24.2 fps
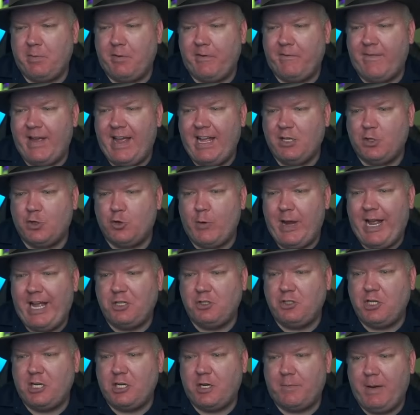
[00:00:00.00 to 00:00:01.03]
to prevent
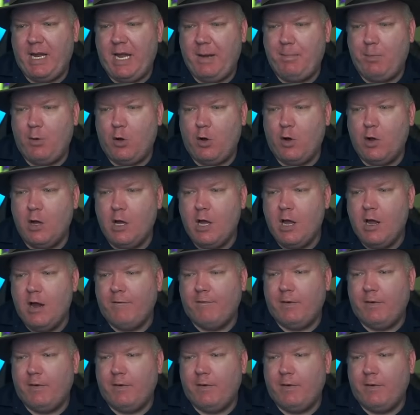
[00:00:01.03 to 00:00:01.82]
transgender people